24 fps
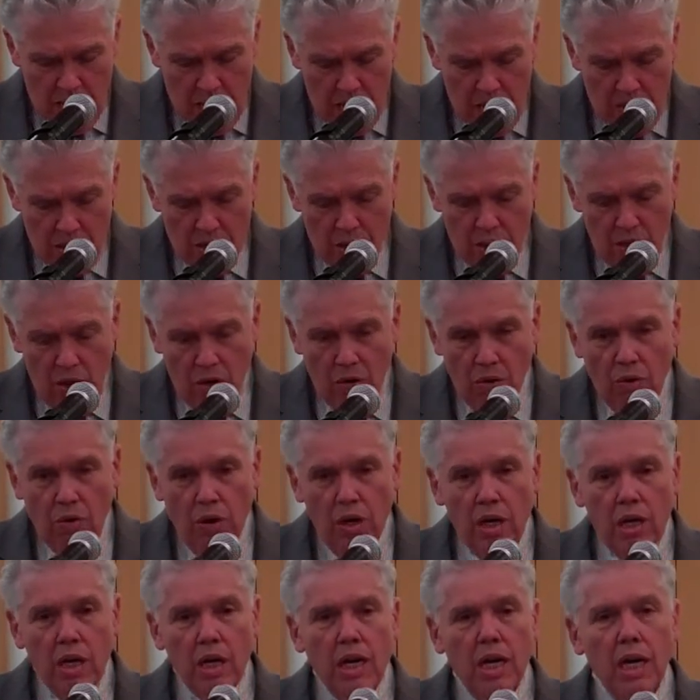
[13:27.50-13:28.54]
So
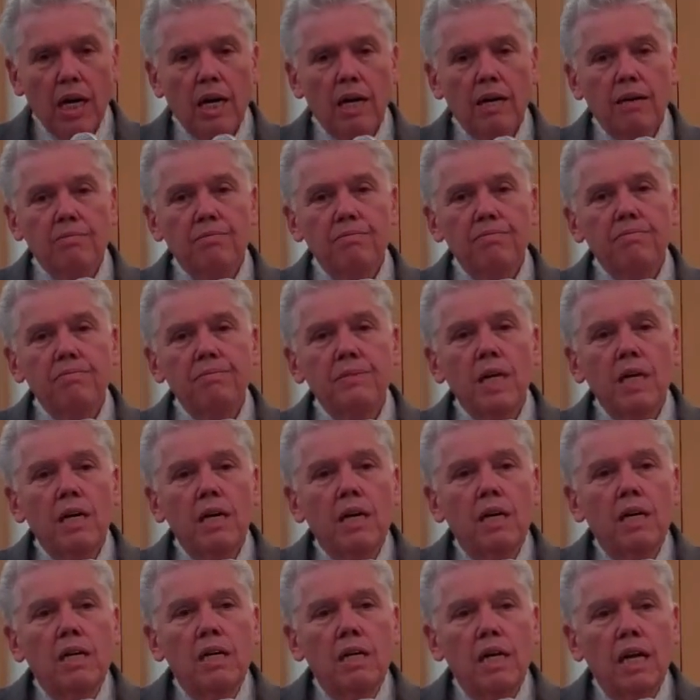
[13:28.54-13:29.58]

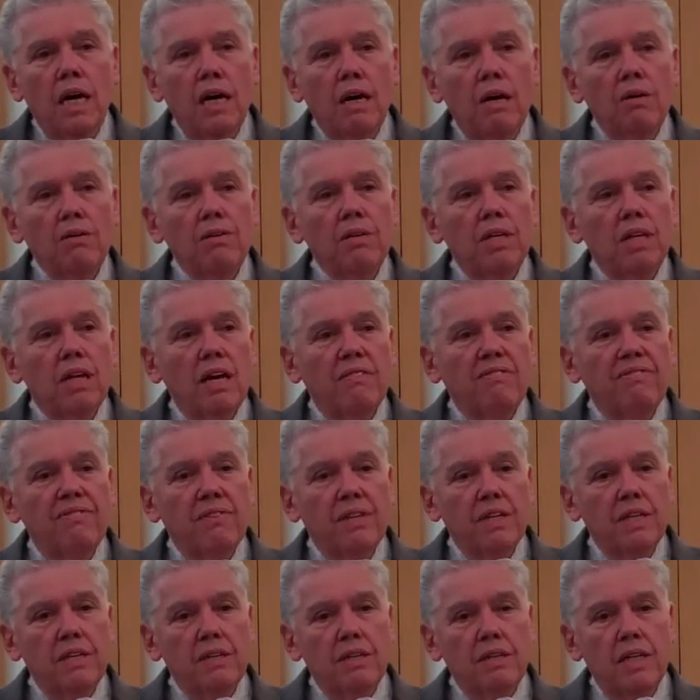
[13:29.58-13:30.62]
now that I've
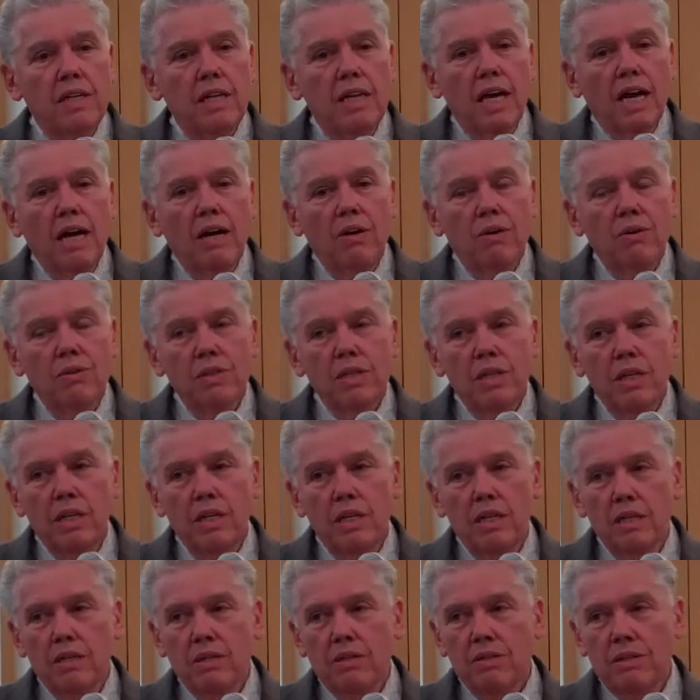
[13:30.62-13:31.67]
figured it out,
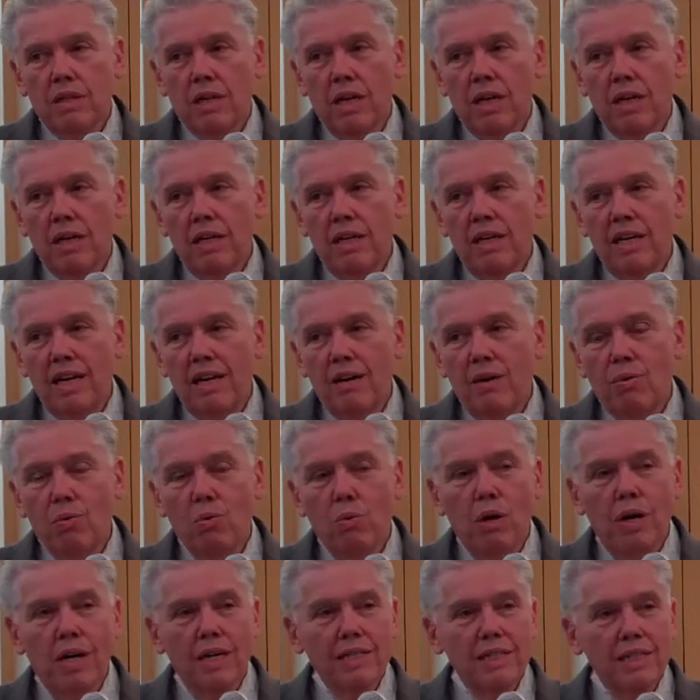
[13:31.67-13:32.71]
okay, now
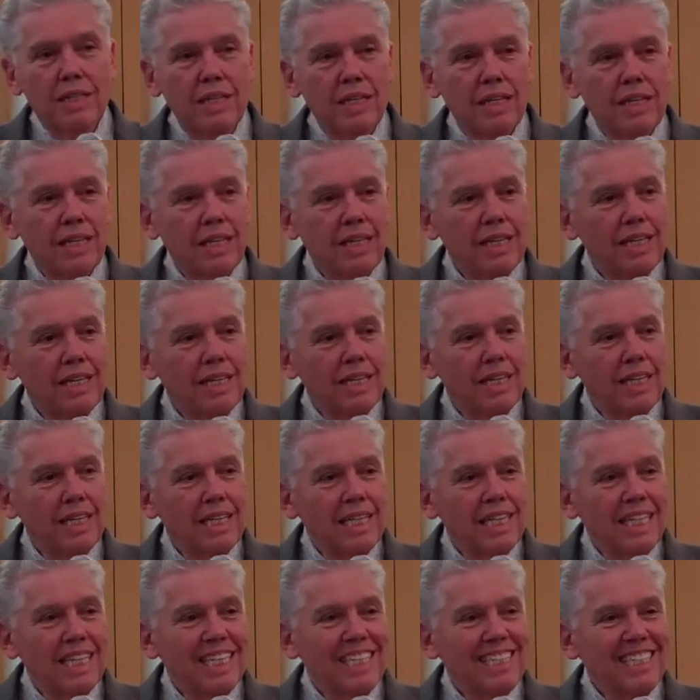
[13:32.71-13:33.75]
what?
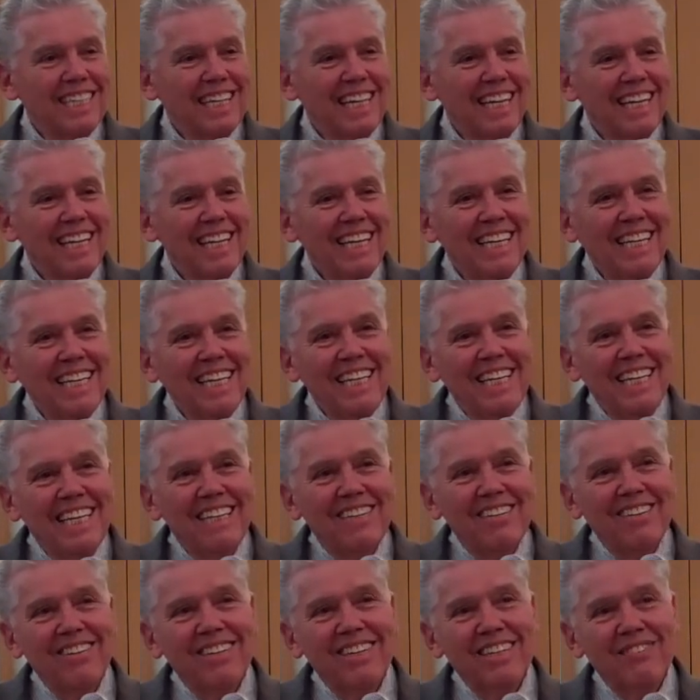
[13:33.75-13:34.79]
Okay, in
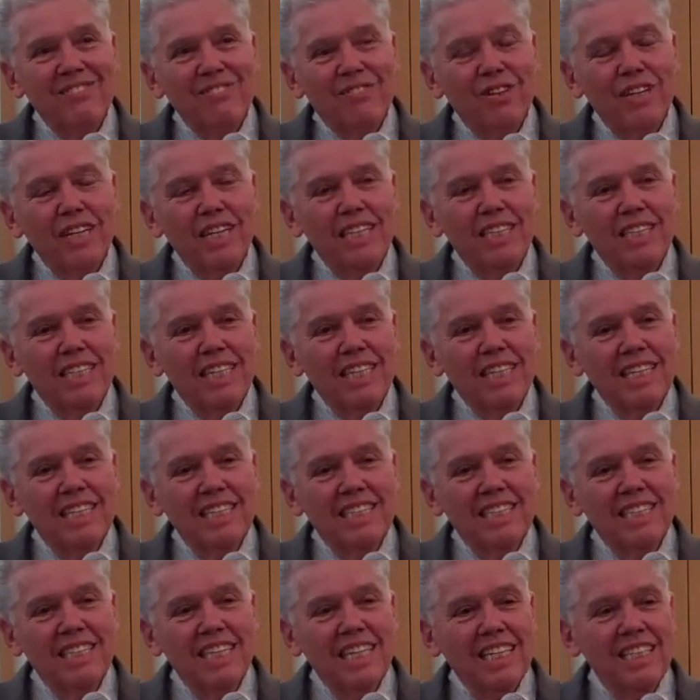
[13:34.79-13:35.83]
order for it to
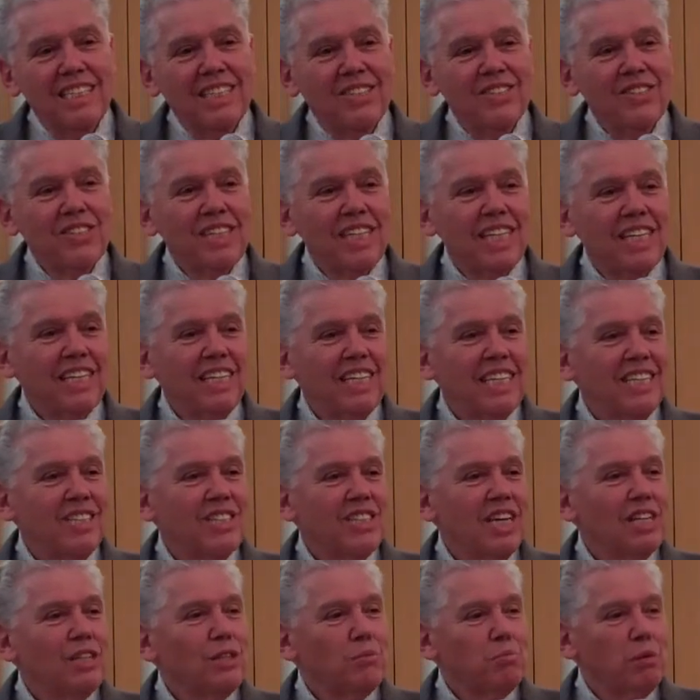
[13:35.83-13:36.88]
continue, it needs
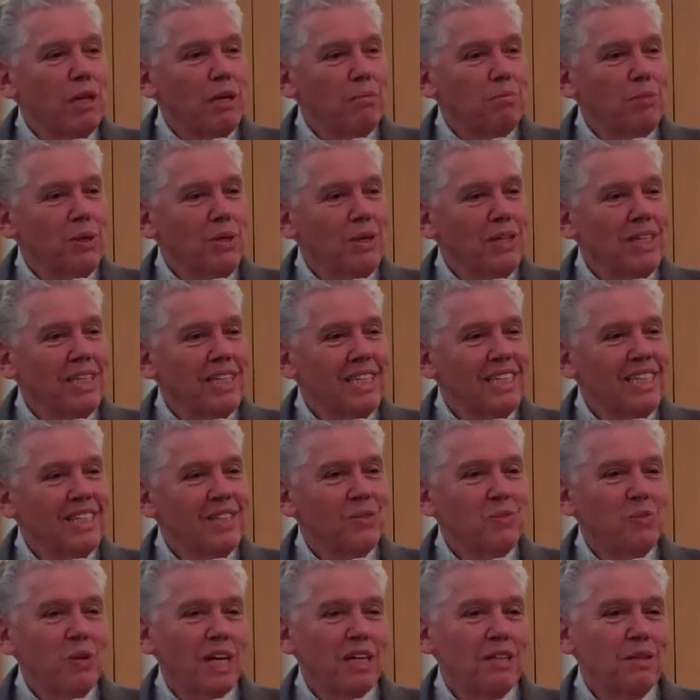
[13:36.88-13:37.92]
other people
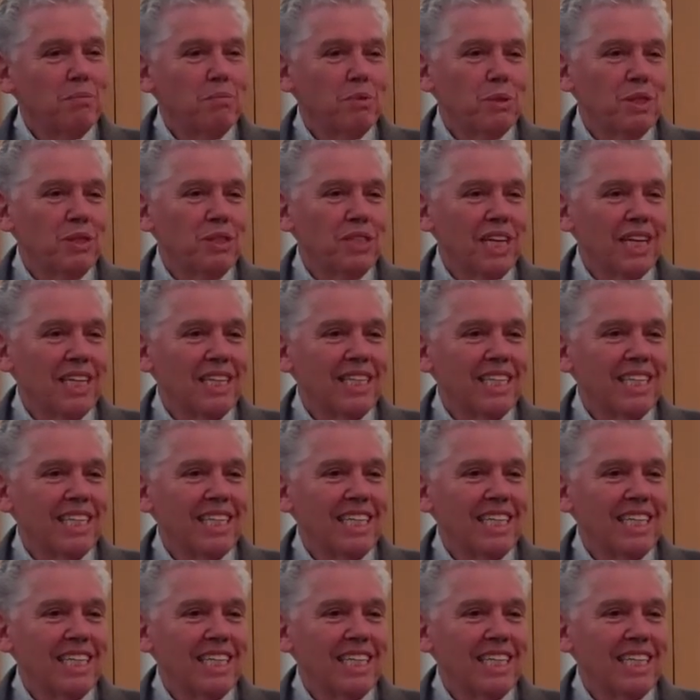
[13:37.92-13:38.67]
who want to present.